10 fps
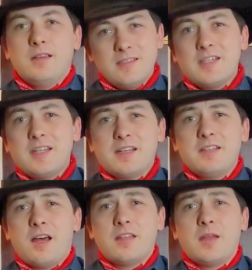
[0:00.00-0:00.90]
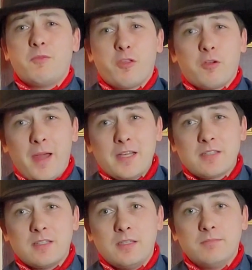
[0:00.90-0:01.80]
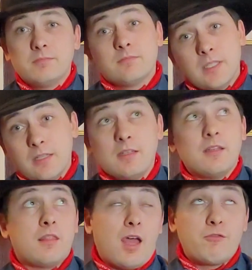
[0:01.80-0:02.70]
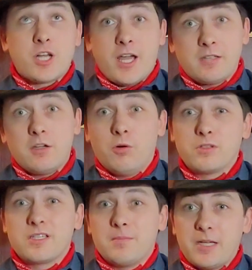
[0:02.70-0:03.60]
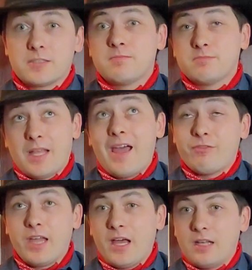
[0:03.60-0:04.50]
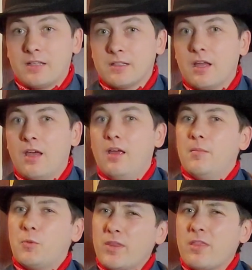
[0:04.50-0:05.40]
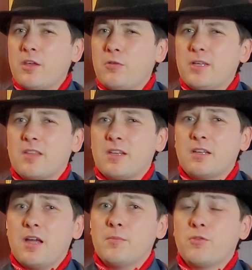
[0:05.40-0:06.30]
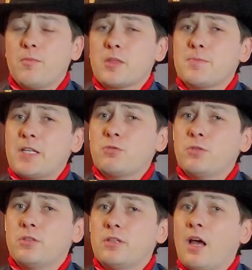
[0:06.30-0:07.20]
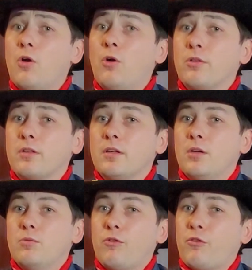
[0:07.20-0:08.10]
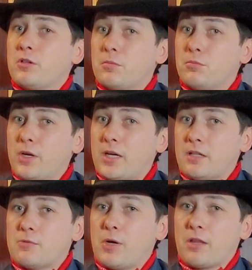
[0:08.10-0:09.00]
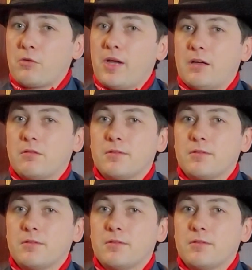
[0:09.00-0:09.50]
incidentally not named for the capacity. Indeed, the average hat holds at best half a gallon, but one theory is that it comes from the Spanish word galón, referring to braids around the crown.